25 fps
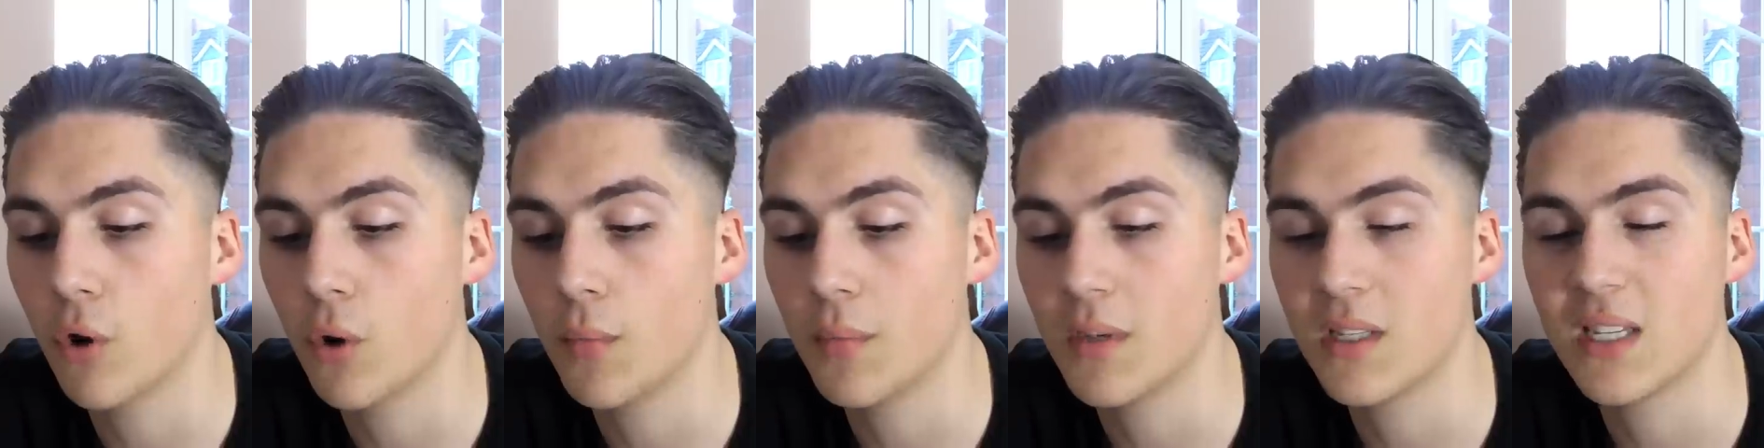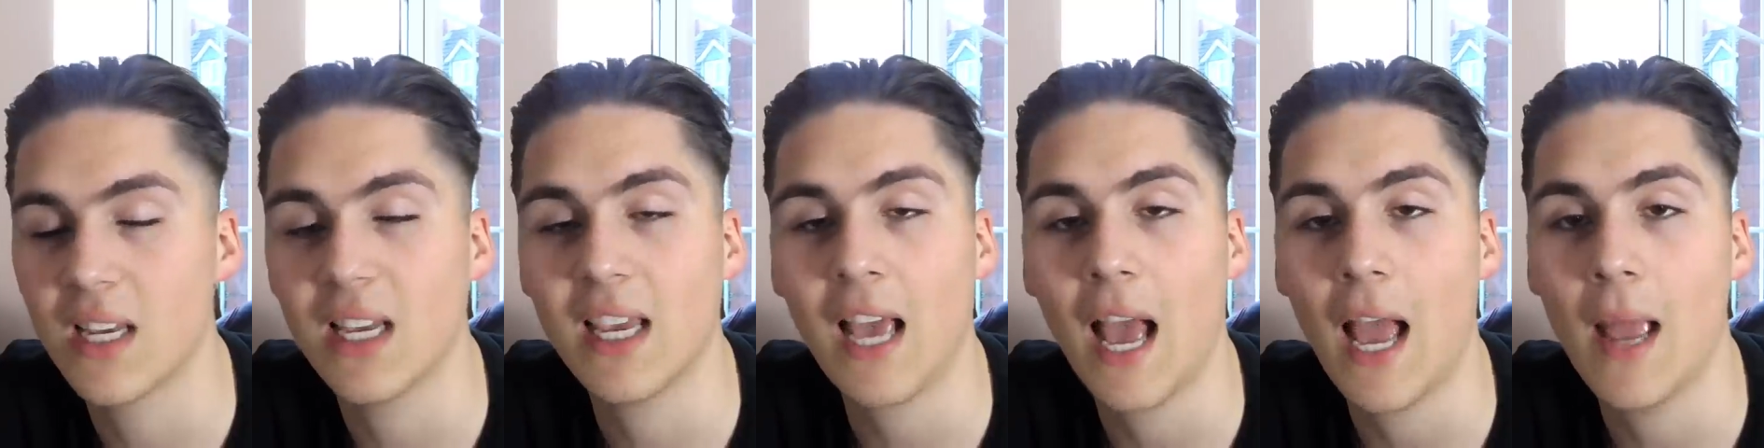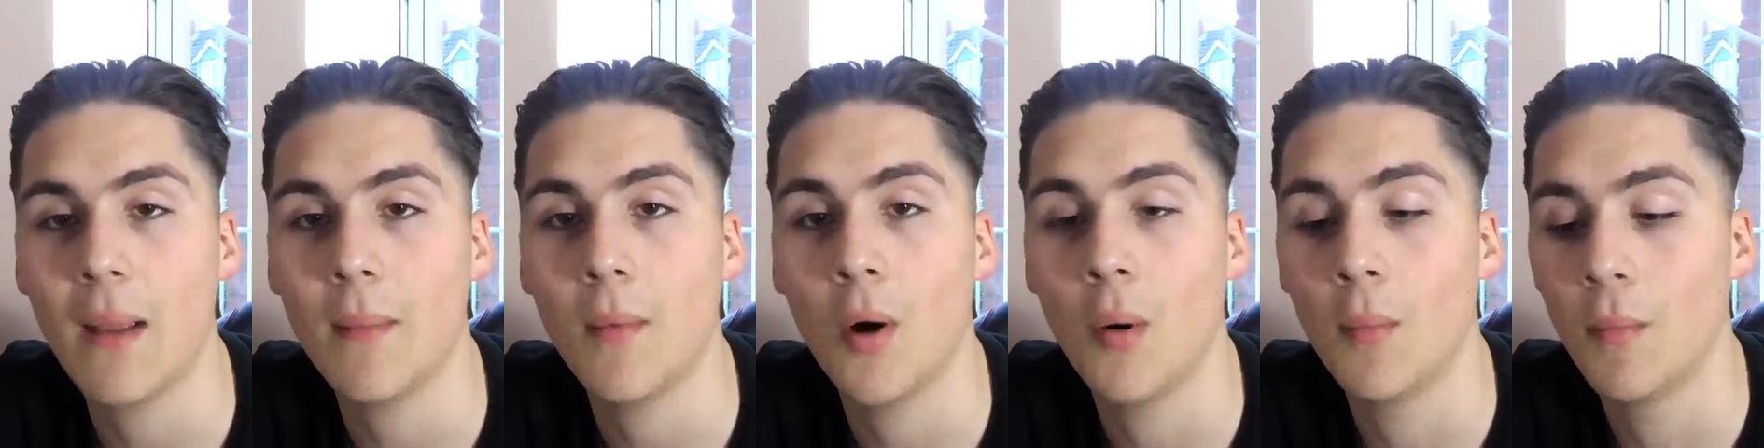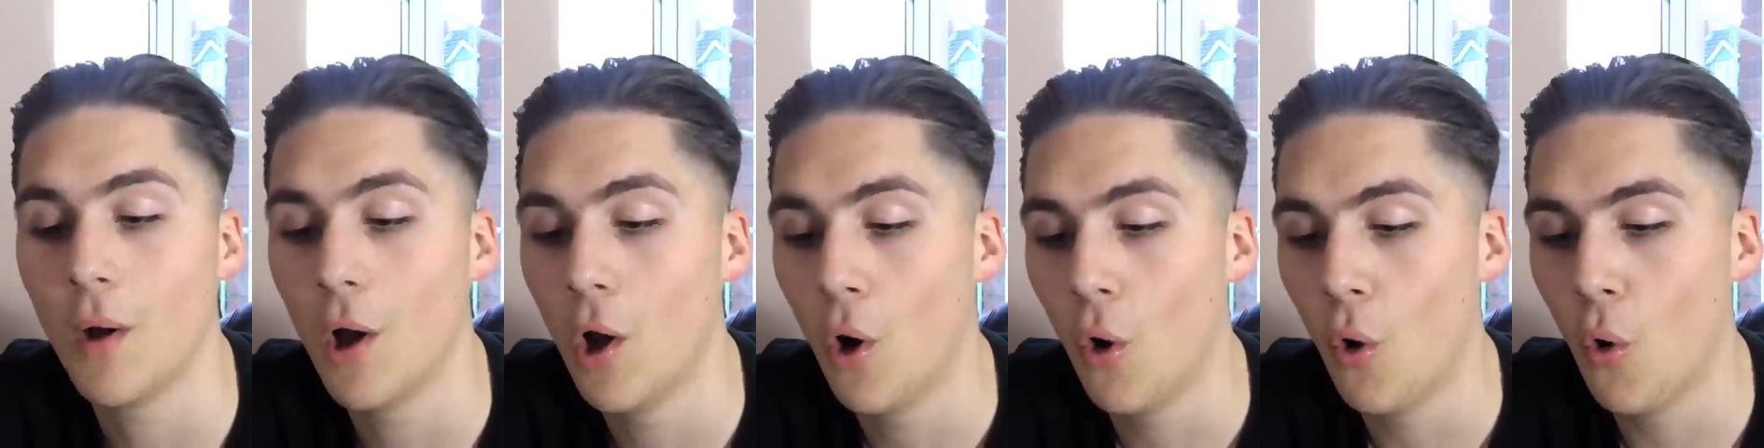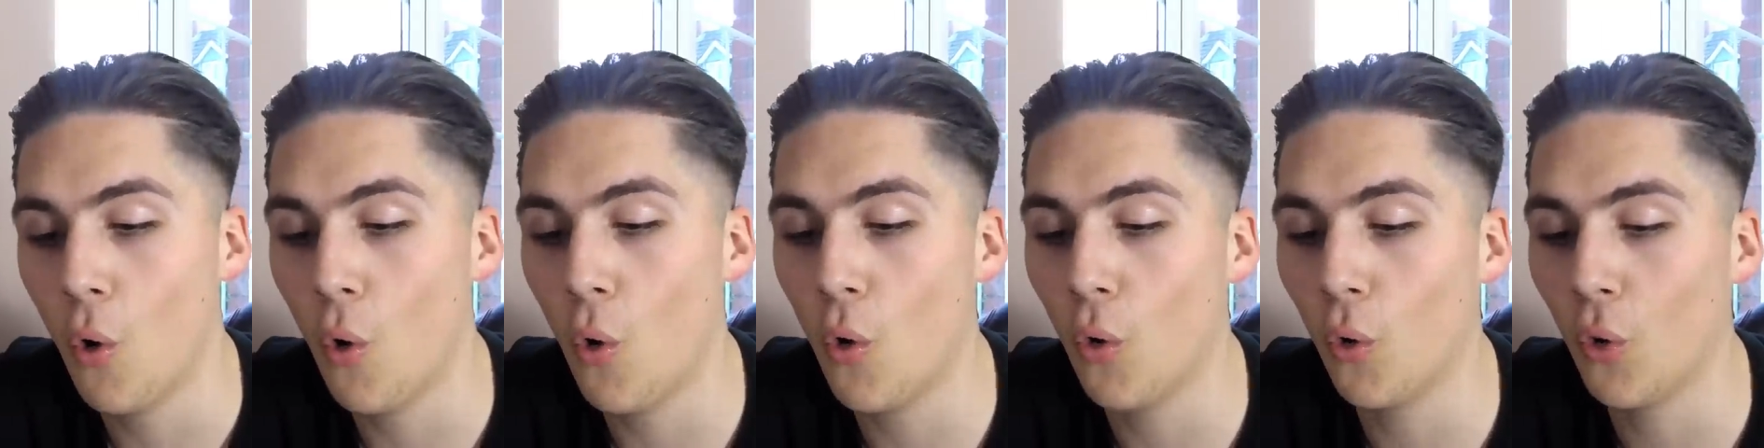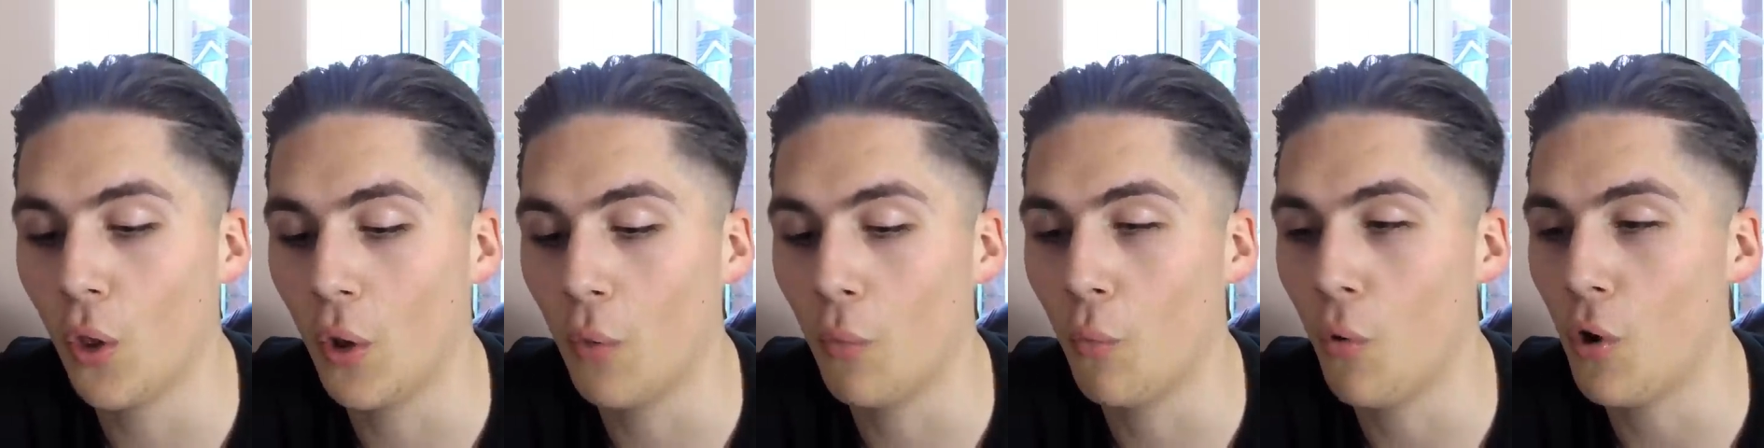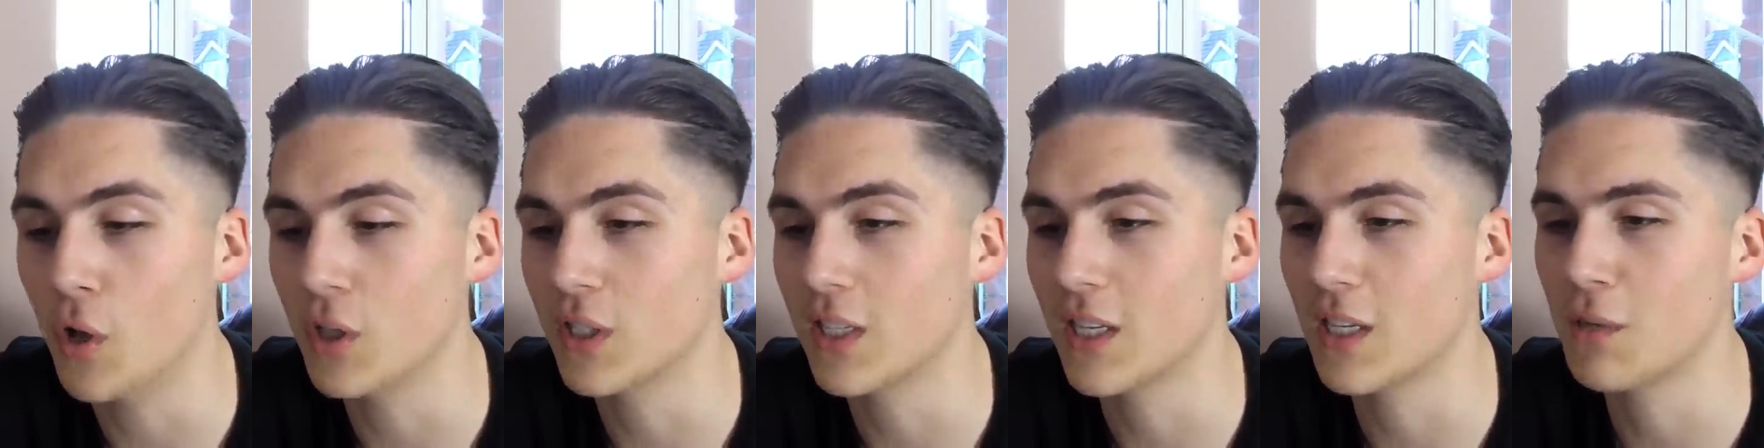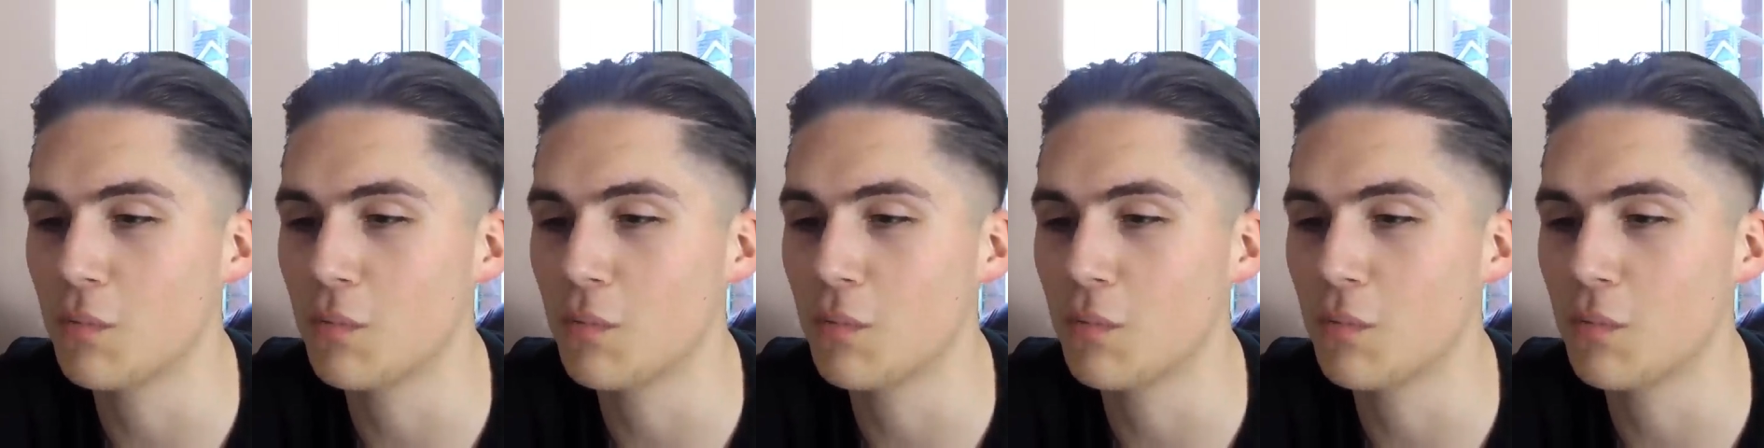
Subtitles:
rumours that came up all at once,